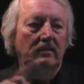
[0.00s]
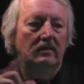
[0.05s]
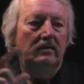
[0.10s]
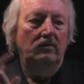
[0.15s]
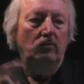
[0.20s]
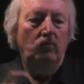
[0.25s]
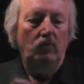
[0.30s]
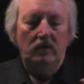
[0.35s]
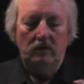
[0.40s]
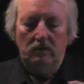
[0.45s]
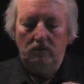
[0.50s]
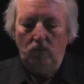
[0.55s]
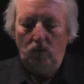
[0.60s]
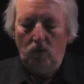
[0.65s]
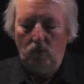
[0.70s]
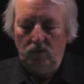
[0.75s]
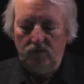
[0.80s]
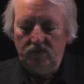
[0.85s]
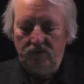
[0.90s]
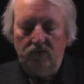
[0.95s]
one
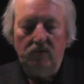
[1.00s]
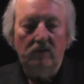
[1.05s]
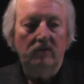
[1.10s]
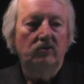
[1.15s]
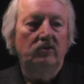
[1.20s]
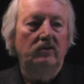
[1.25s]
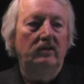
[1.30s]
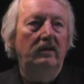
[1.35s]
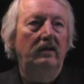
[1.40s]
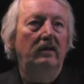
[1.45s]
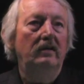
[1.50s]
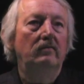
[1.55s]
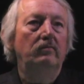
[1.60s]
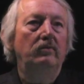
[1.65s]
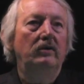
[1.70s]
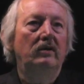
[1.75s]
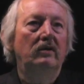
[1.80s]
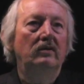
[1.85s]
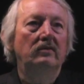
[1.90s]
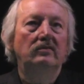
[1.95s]
more structure here
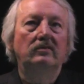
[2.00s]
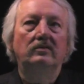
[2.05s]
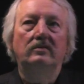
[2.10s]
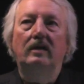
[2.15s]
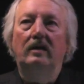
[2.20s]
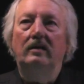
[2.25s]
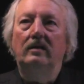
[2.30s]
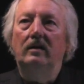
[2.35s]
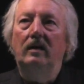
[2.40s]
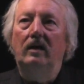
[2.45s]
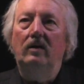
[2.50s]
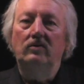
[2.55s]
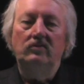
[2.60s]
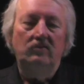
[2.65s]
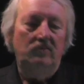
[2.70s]
because that allows